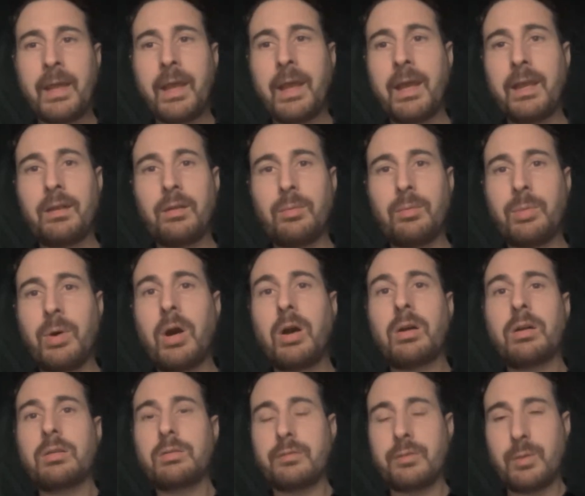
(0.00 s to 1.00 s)
And
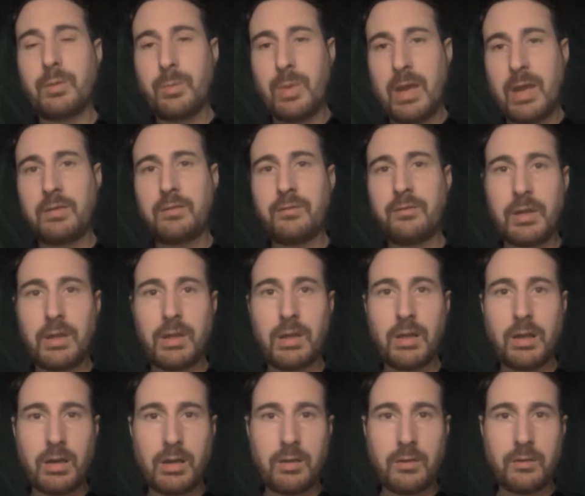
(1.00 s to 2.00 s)
part of the benefit
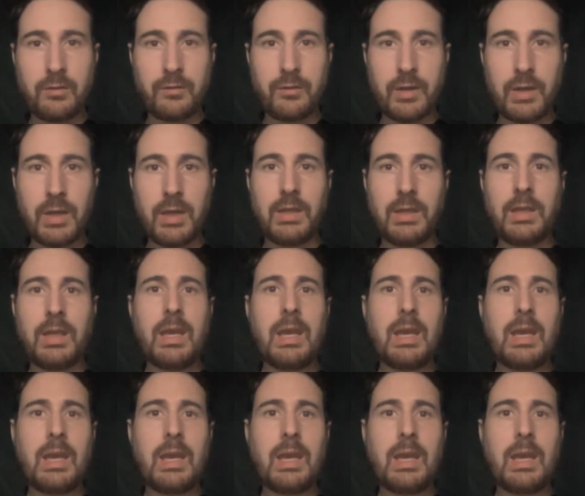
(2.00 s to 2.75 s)
of it